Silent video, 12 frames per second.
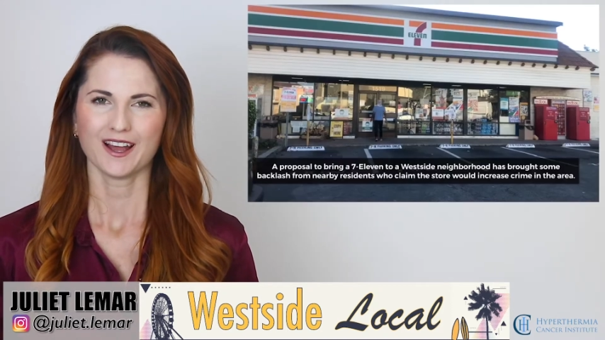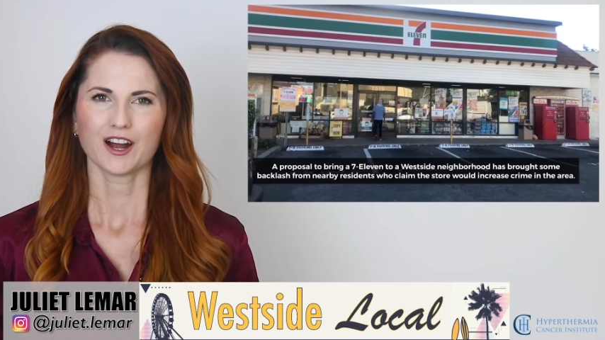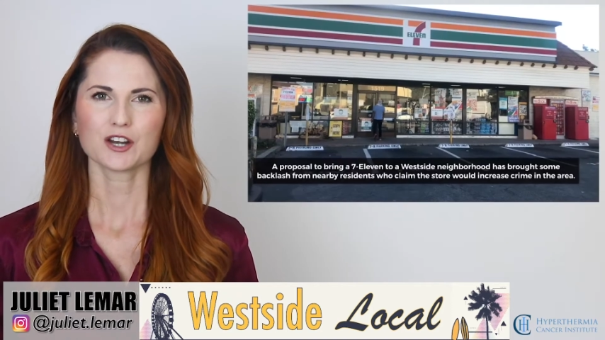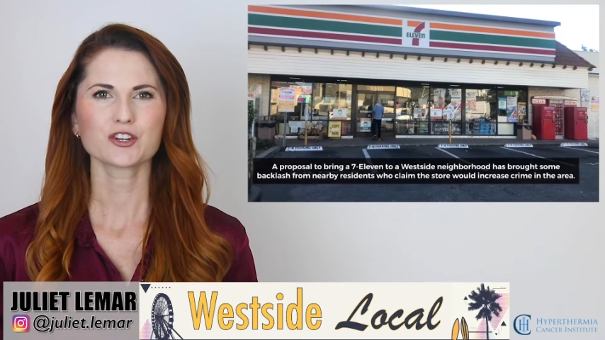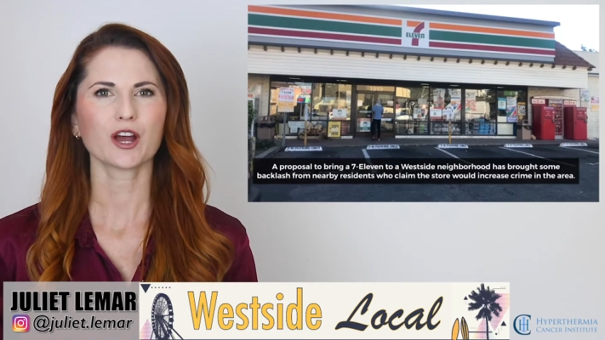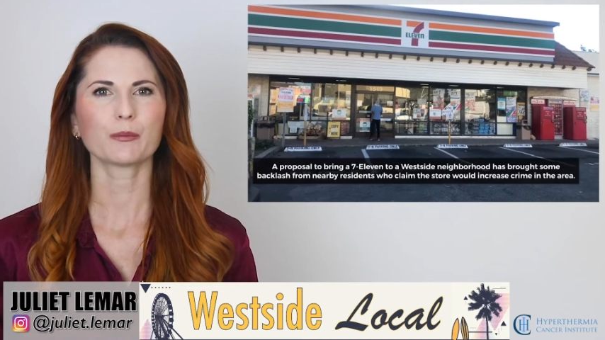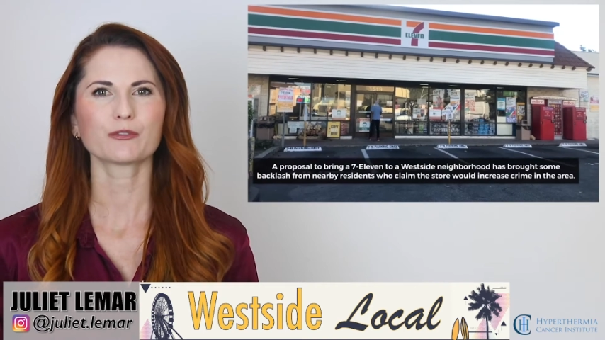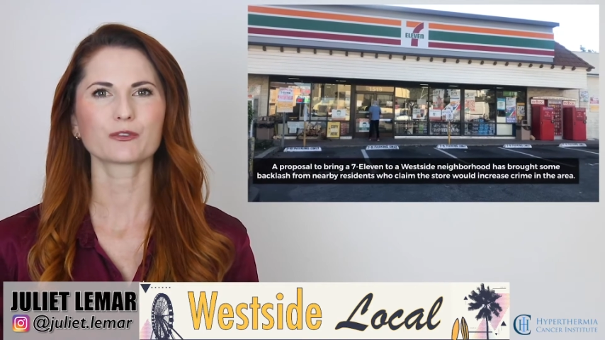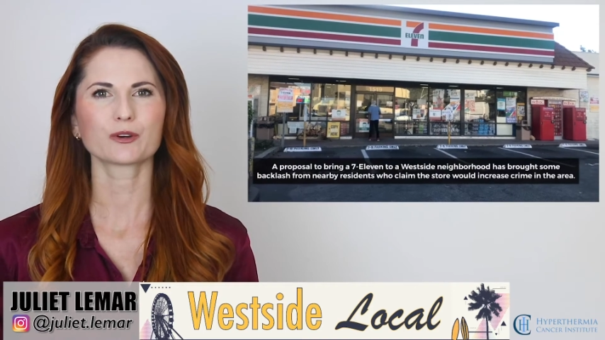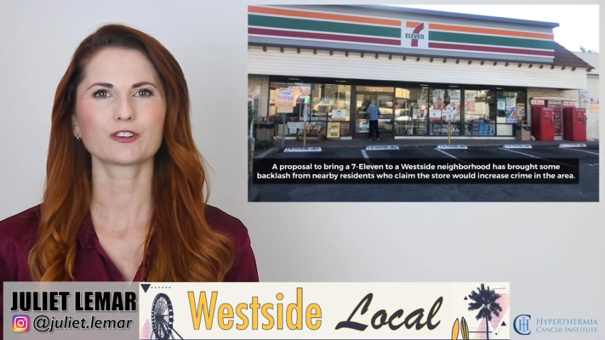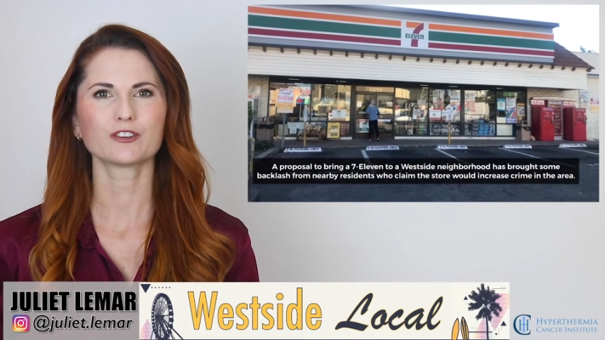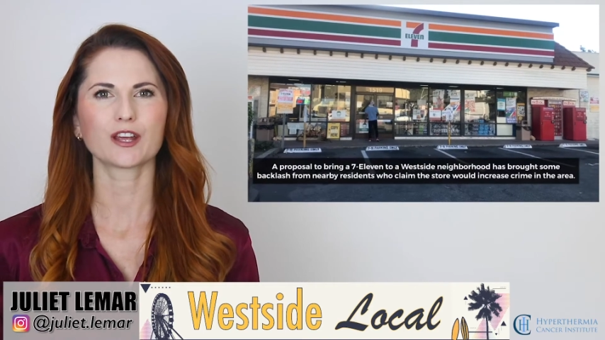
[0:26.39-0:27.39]
Our top
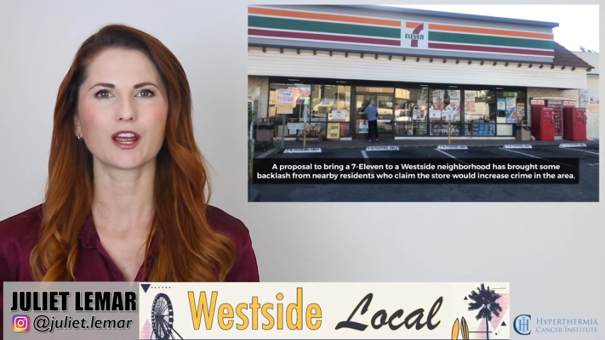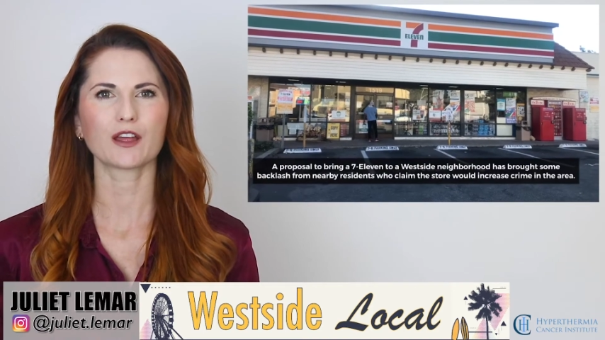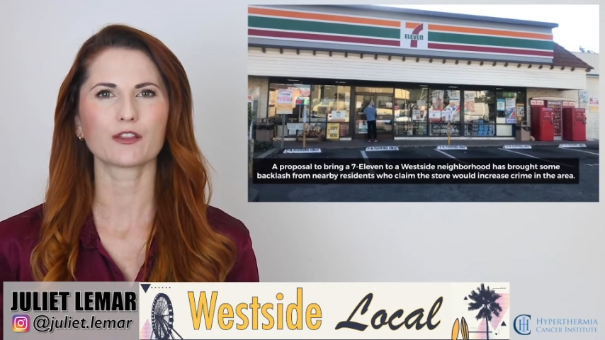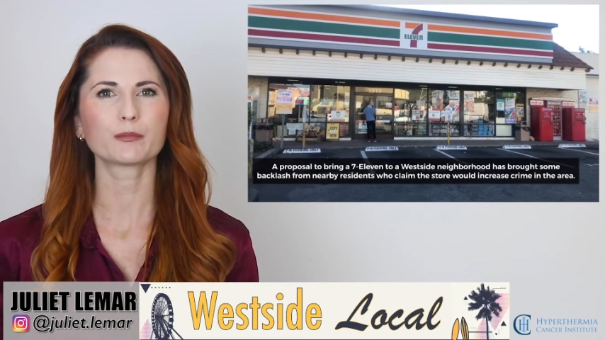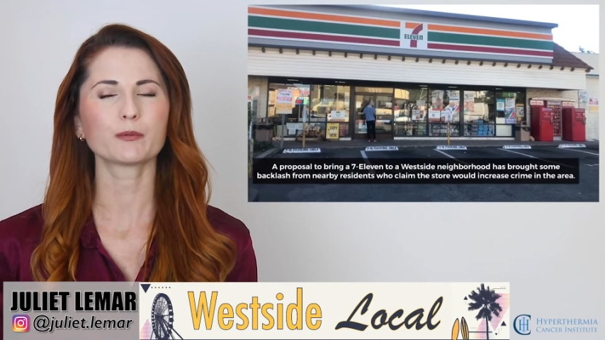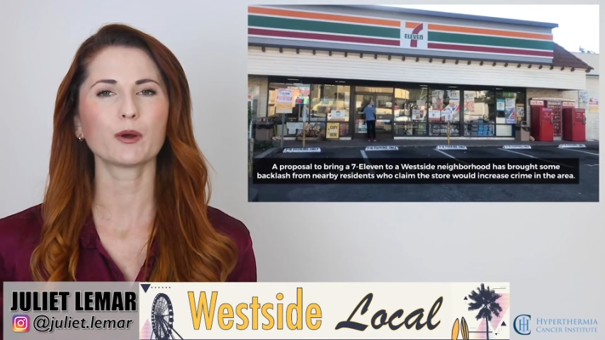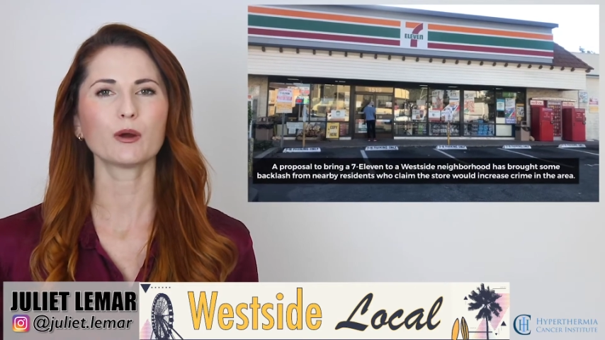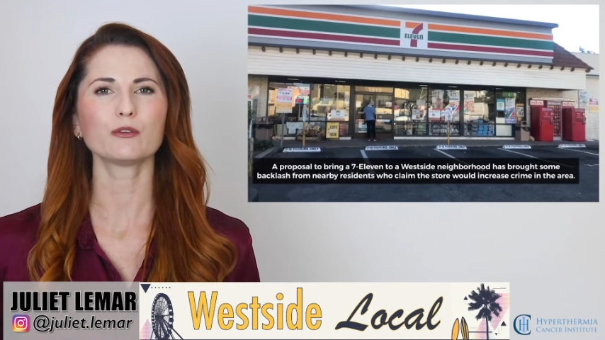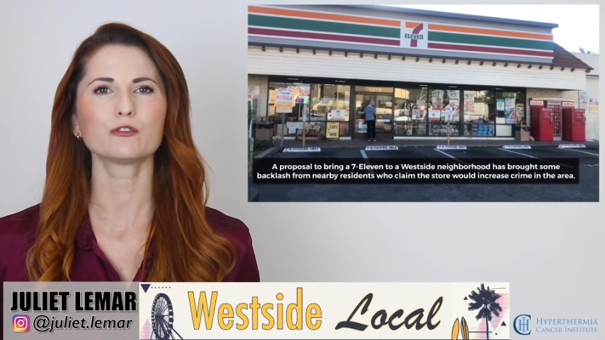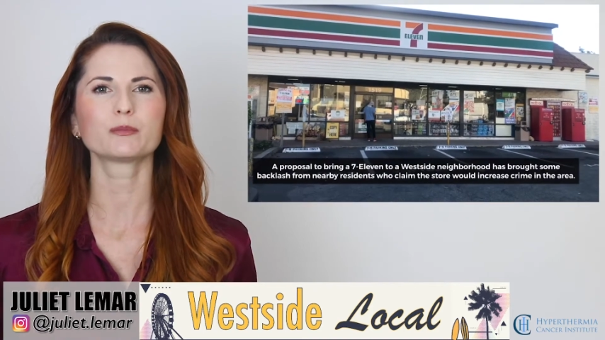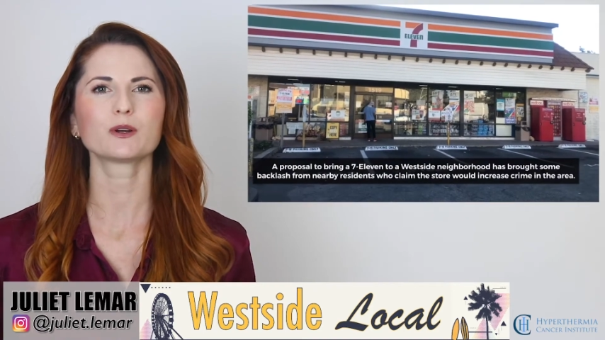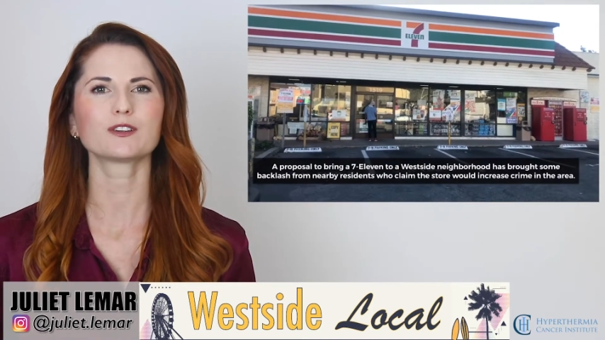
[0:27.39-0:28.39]
story today, the
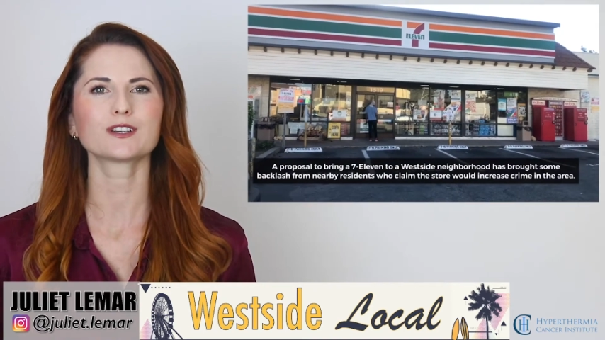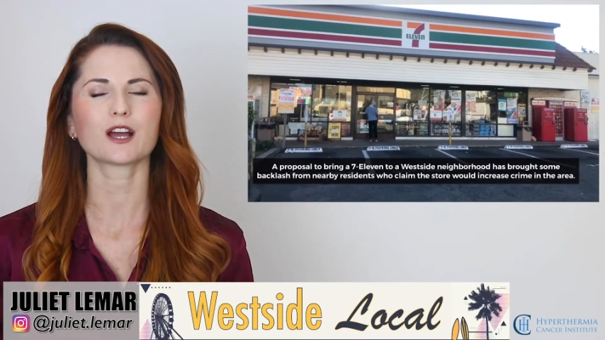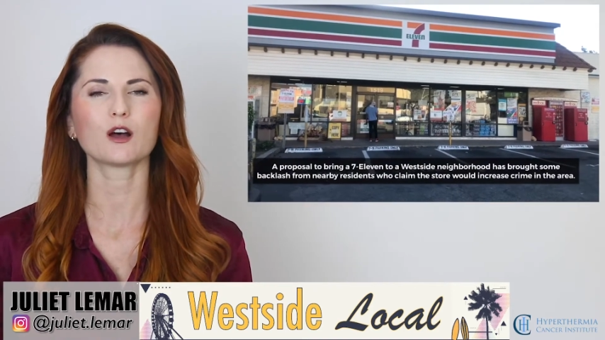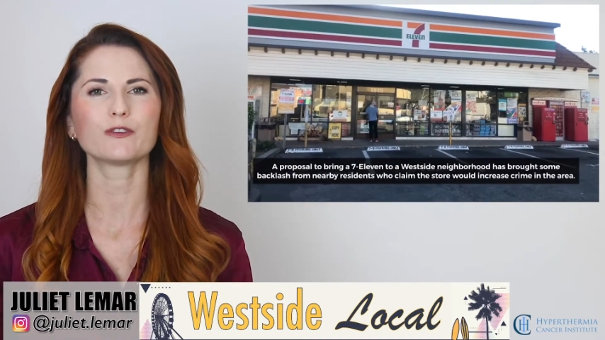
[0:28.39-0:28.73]
proposed building